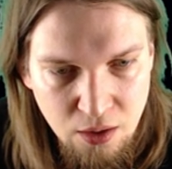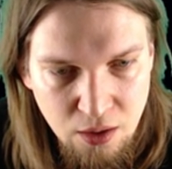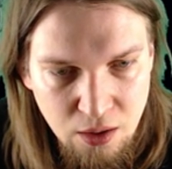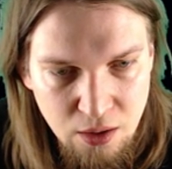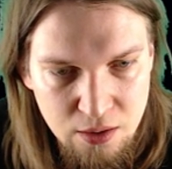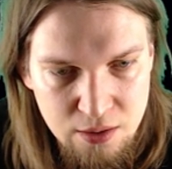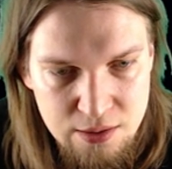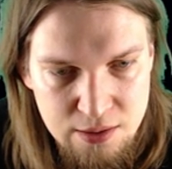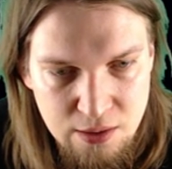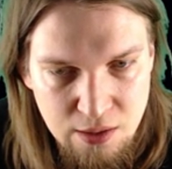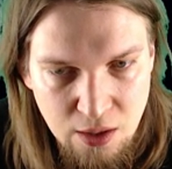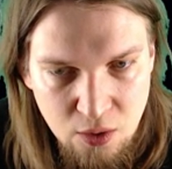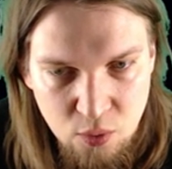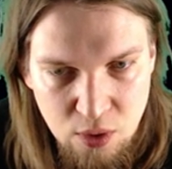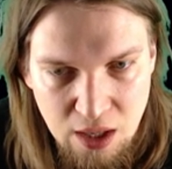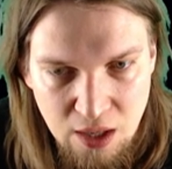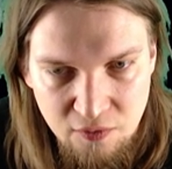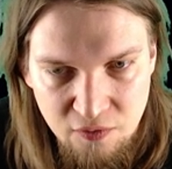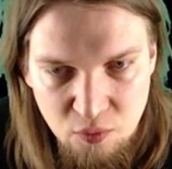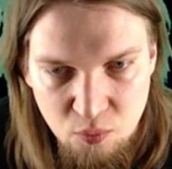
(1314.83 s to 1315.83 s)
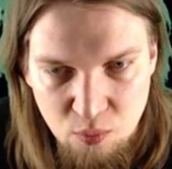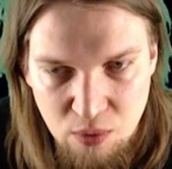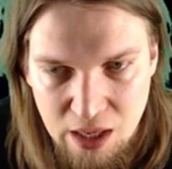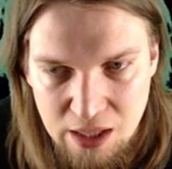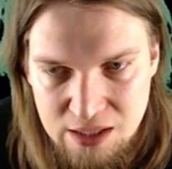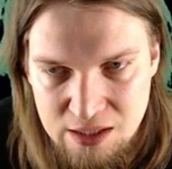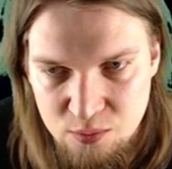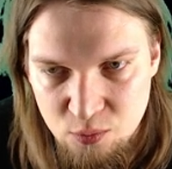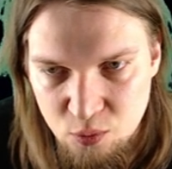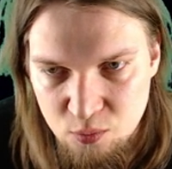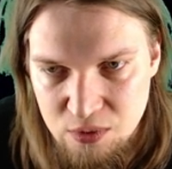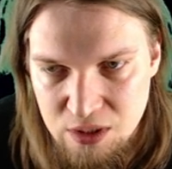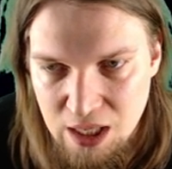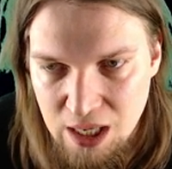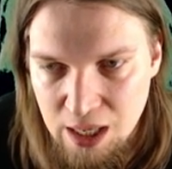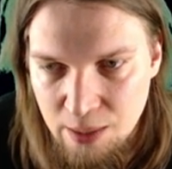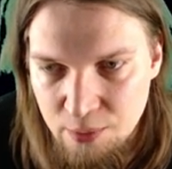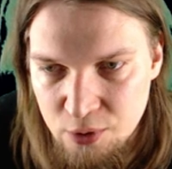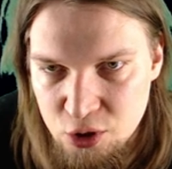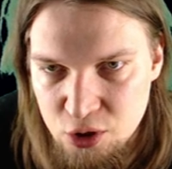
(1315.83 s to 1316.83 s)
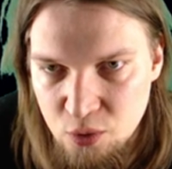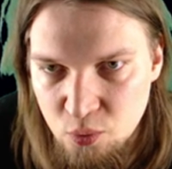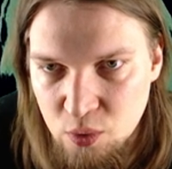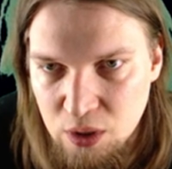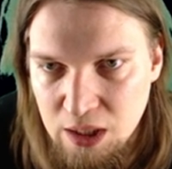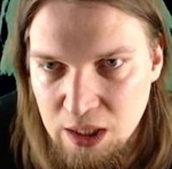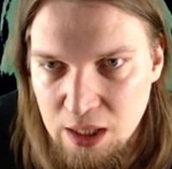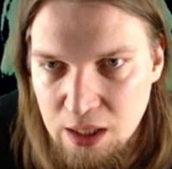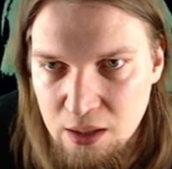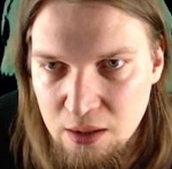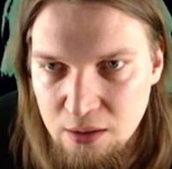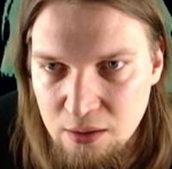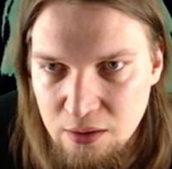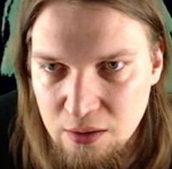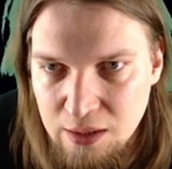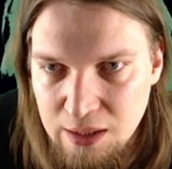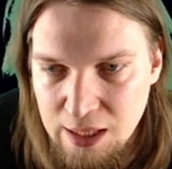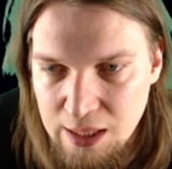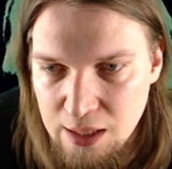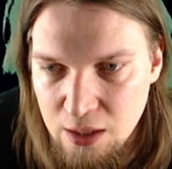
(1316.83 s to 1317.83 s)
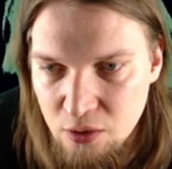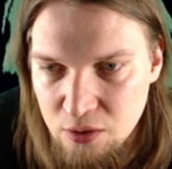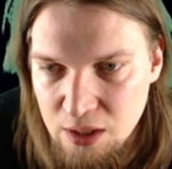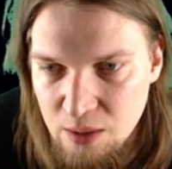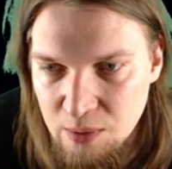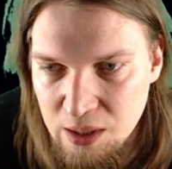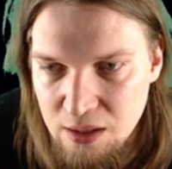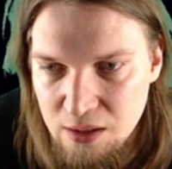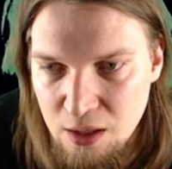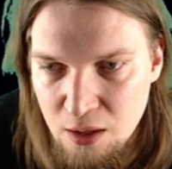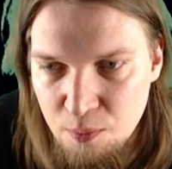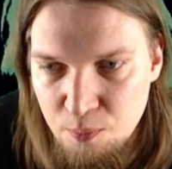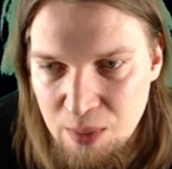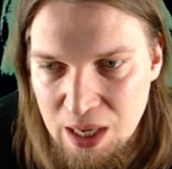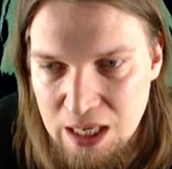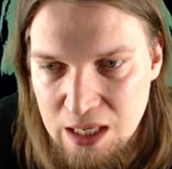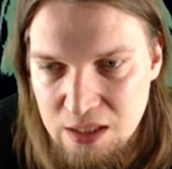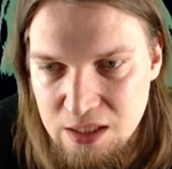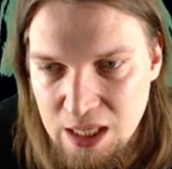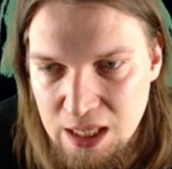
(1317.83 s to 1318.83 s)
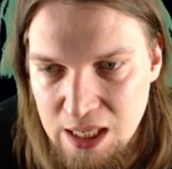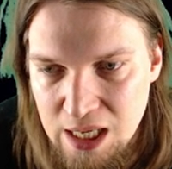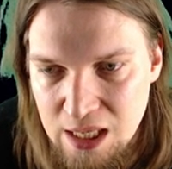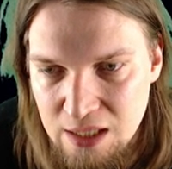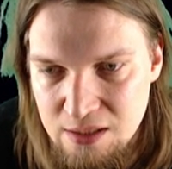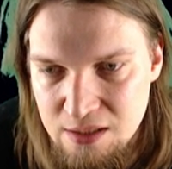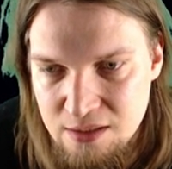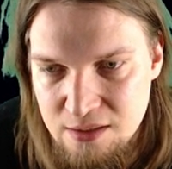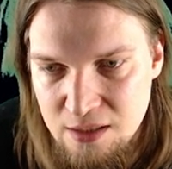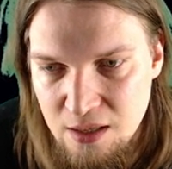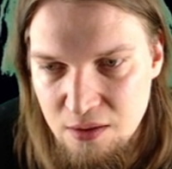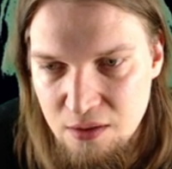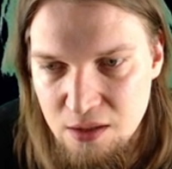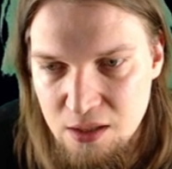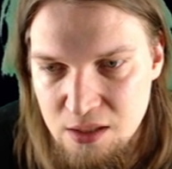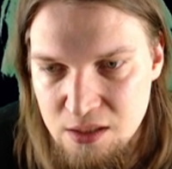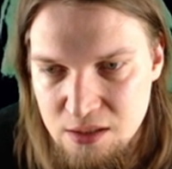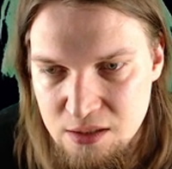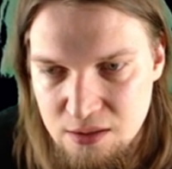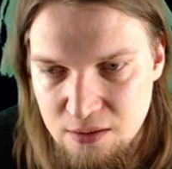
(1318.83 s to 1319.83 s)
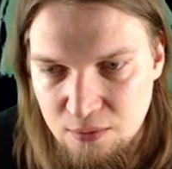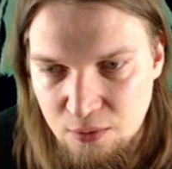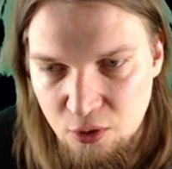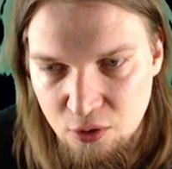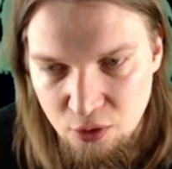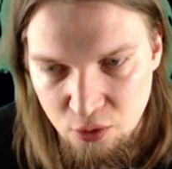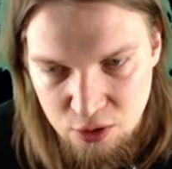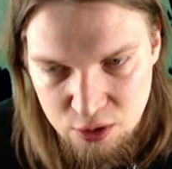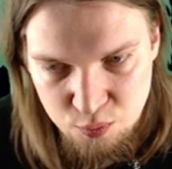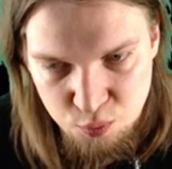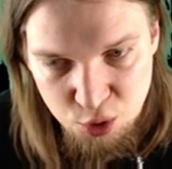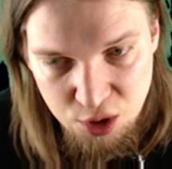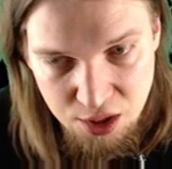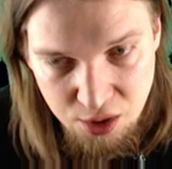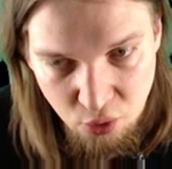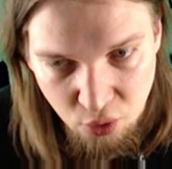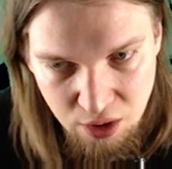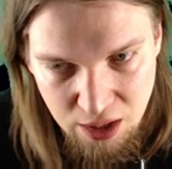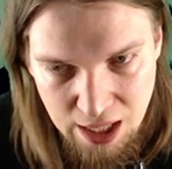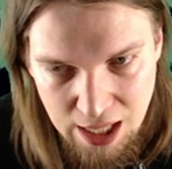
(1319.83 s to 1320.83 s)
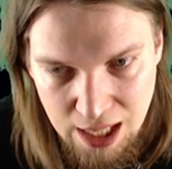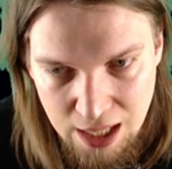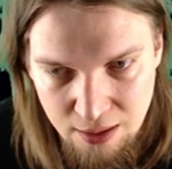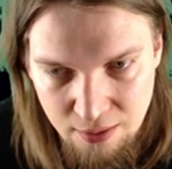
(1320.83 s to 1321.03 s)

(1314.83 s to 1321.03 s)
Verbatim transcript: So now we have the maximum damage that we can get out. I mean, there are better Dane Axes than this, although it's pretty okay.